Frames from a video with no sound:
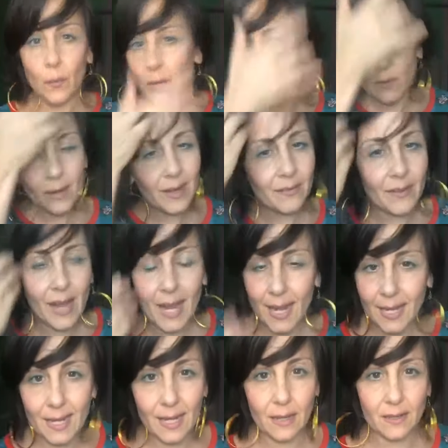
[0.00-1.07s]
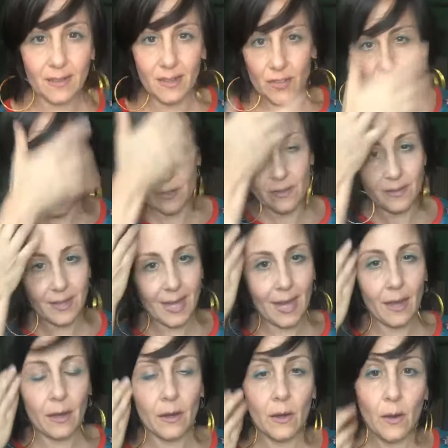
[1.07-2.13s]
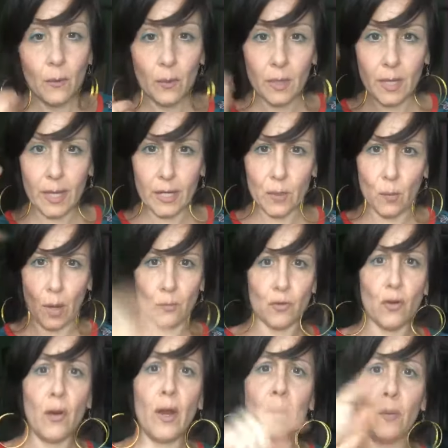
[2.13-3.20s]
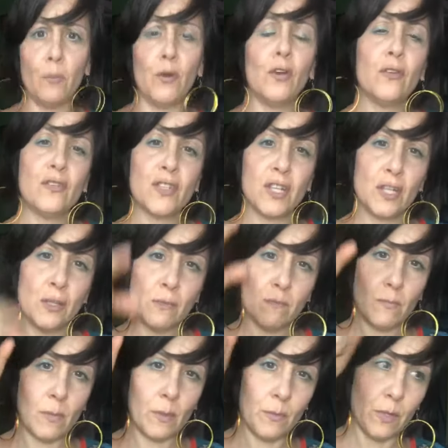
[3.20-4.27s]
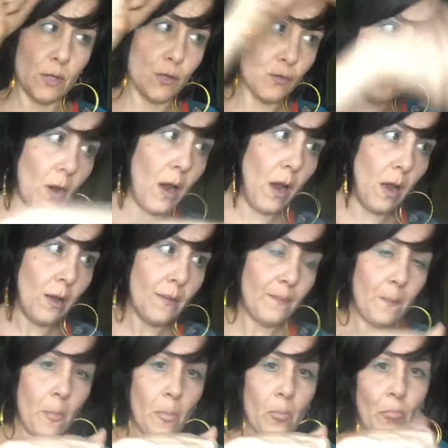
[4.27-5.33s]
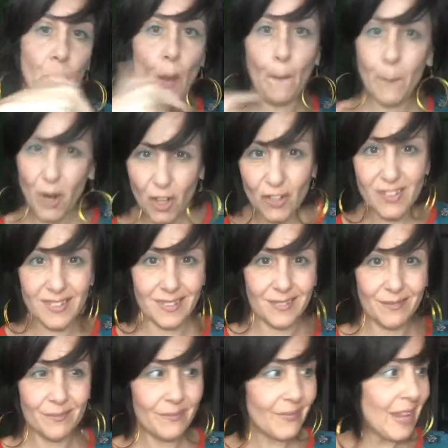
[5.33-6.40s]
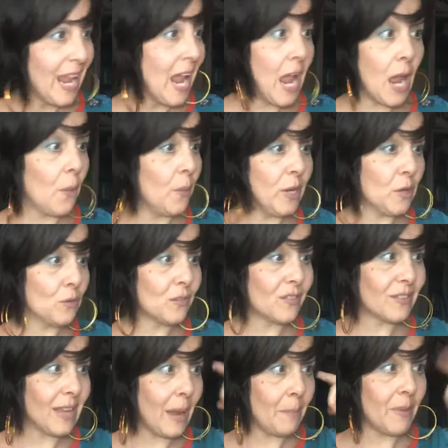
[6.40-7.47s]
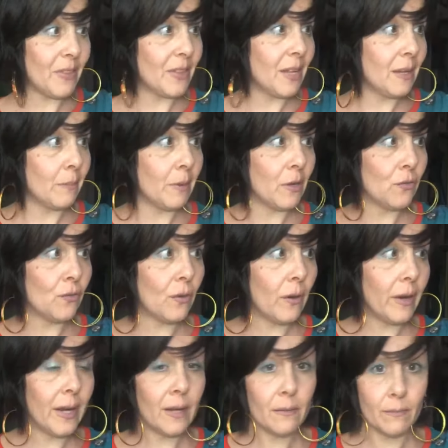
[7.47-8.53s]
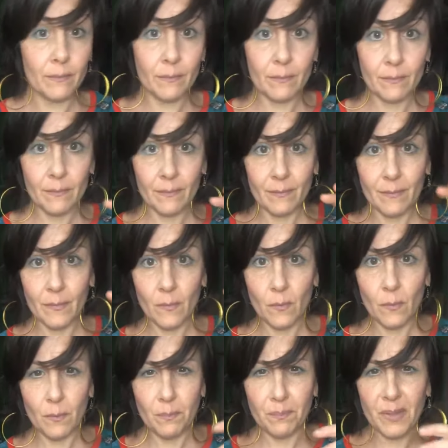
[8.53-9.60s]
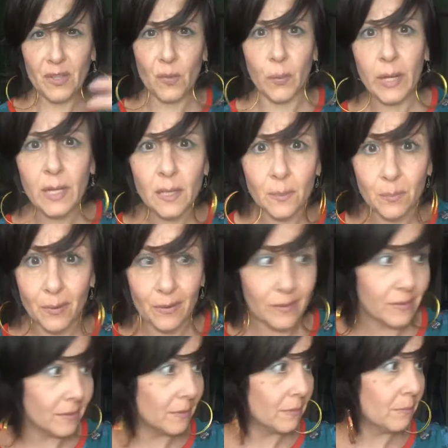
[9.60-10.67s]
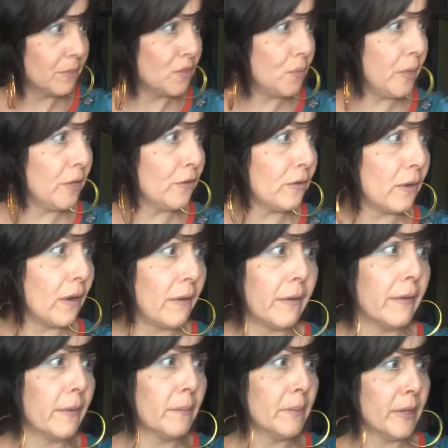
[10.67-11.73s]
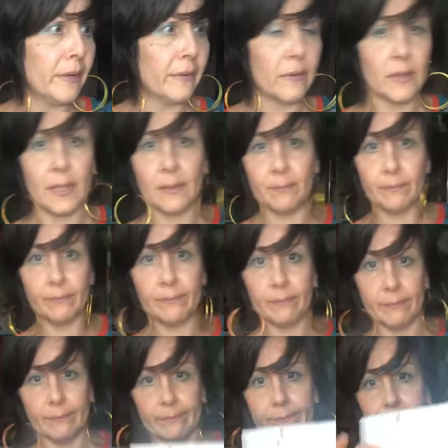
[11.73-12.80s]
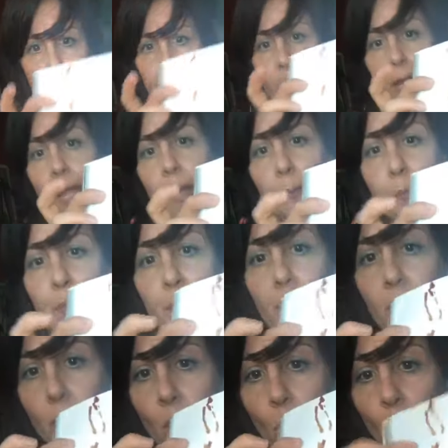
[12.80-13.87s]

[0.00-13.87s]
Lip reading: we don't give any attention to that. We're like, I'm drawing a person, I'm going to draw the person. And we don't stop and think about drawing between the person, between her arm and her hip or her